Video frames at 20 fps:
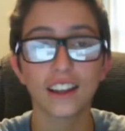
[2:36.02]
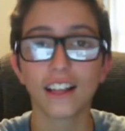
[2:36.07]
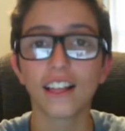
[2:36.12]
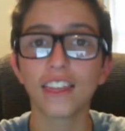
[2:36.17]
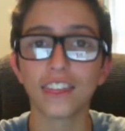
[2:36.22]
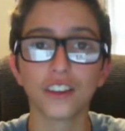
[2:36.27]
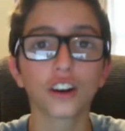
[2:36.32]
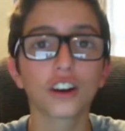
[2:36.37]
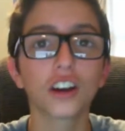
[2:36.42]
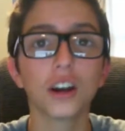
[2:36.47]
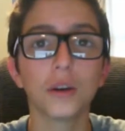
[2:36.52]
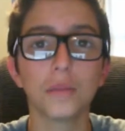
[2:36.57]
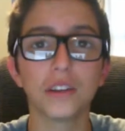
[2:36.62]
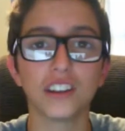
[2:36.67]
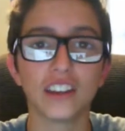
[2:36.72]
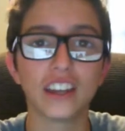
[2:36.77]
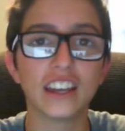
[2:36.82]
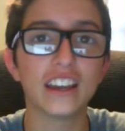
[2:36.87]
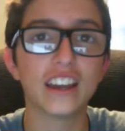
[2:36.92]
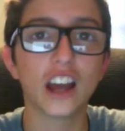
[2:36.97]
They're
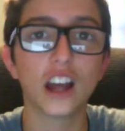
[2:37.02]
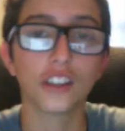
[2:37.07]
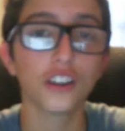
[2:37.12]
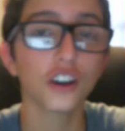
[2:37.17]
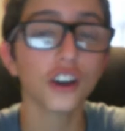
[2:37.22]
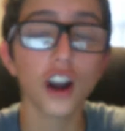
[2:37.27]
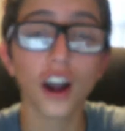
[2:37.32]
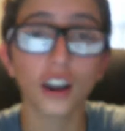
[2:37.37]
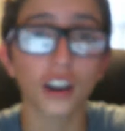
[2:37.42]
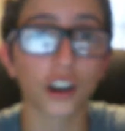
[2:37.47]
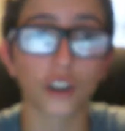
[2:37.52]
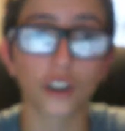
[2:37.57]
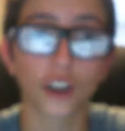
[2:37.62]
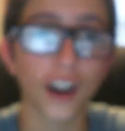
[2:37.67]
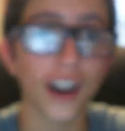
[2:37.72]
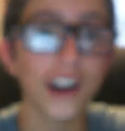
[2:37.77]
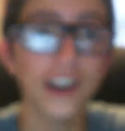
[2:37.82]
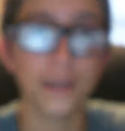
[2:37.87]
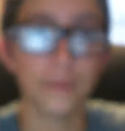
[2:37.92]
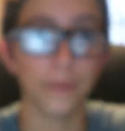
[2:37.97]
not gonna
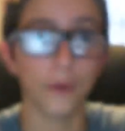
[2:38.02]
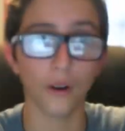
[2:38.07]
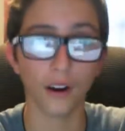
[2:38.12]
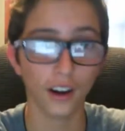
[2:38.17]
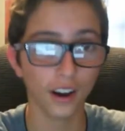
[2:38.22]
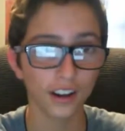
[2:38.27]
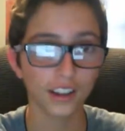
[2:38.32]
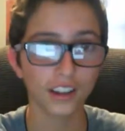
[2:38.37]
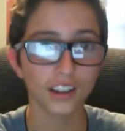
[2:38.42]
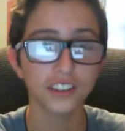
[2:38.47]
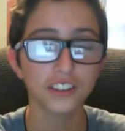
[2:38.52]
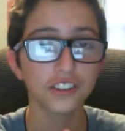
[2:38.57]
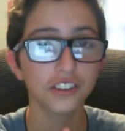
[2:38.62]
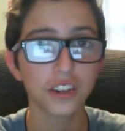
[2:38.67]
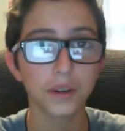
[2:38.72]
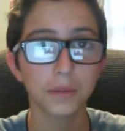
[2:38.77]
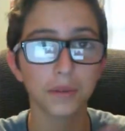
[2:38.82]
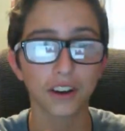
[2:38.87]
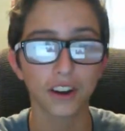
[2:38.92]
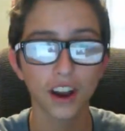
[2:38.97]
cry anymore. It's just
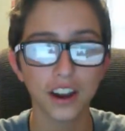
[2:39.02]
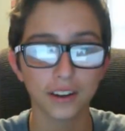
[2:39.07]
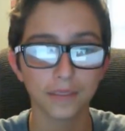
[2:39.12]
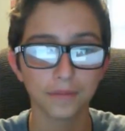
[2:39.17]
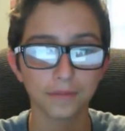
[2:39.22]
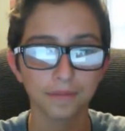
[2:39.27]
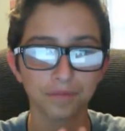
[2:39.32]
gonna be great.